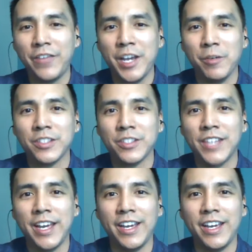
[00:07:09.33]
it will
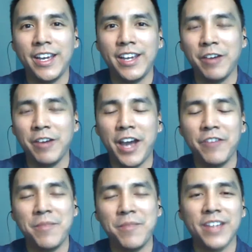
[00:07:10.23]
have
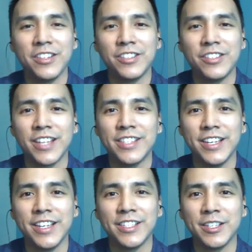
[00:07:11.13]
a message that
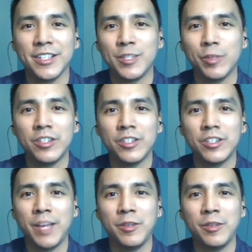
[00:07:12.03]
says switch to
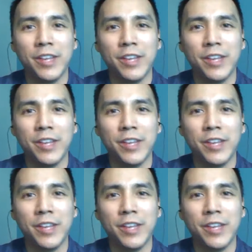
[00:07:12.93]
tape 2.